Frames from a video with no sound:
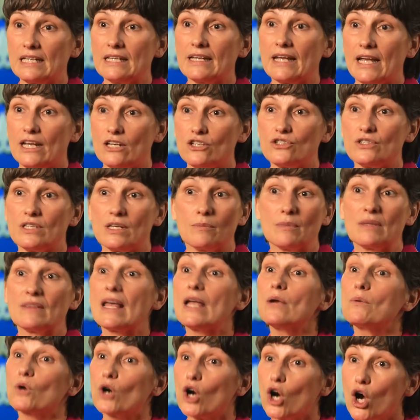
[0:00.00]
engaged them, and
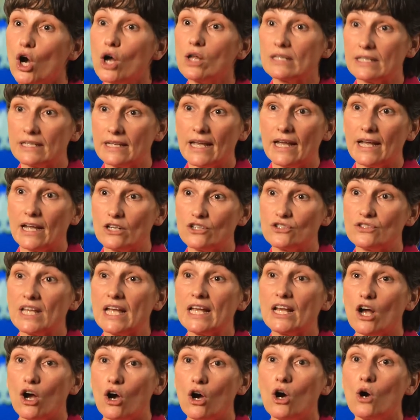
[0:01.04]
they were all engaged.
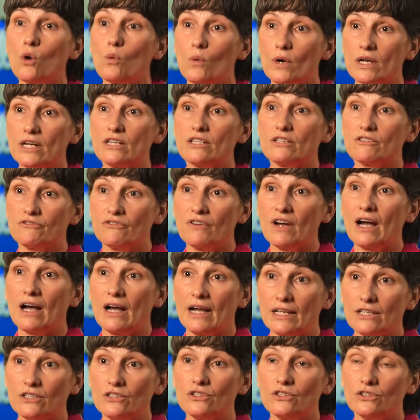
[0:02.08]
They all wanted to
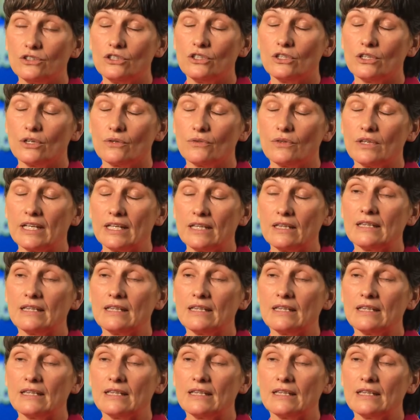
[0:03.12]
find, you know, the,